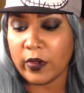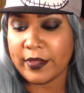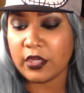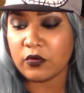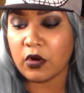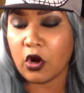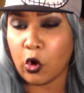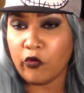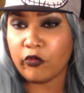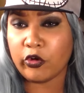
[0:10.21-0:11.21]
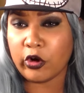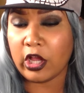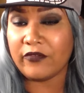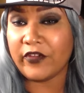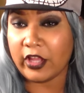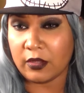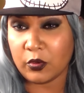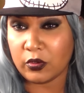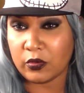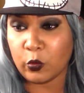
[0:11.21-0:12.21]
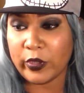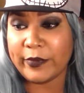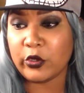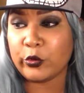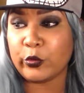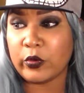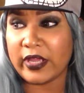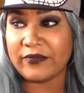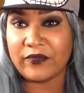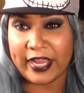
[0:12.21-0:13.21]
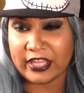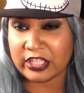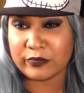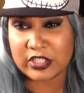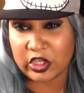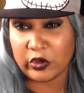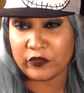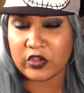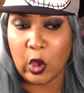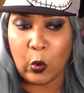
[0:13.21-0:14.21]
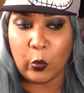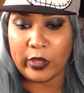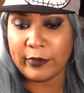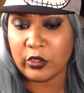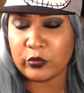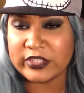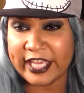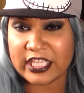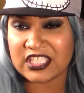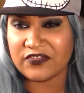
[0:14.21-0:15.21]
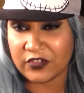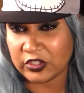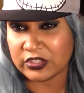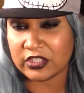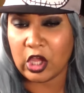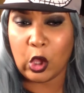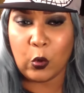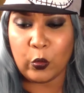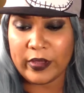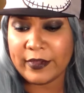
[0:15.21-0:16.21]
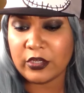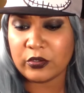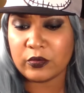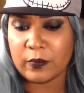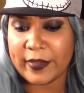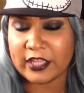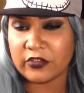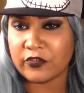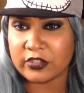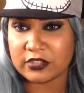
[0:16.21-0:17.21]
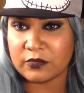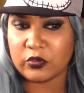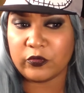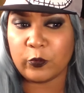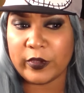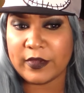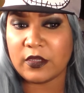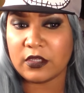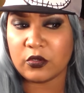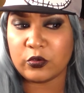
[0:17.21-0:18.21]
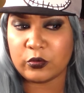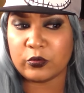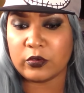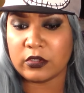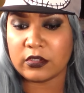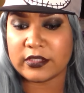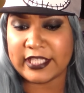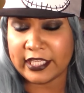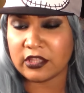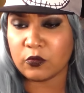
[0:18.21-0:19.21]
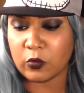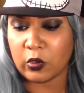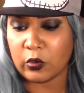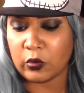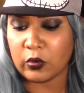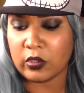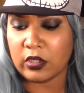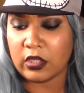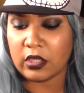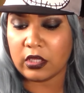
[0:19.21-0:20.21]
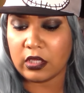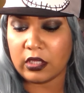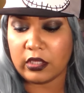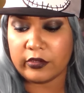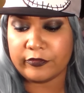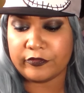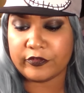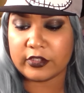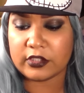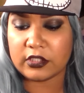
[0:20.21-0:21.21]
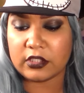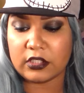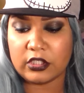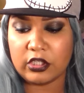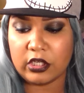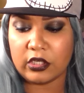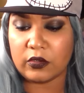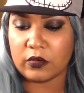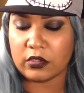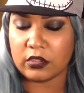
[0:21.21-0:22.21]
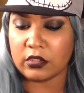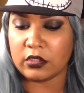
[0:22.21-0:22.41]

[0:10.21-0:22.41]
Women who are over available. Women who invite themselves. Women who text first. Women who make the first move. Women who take the role of, you know,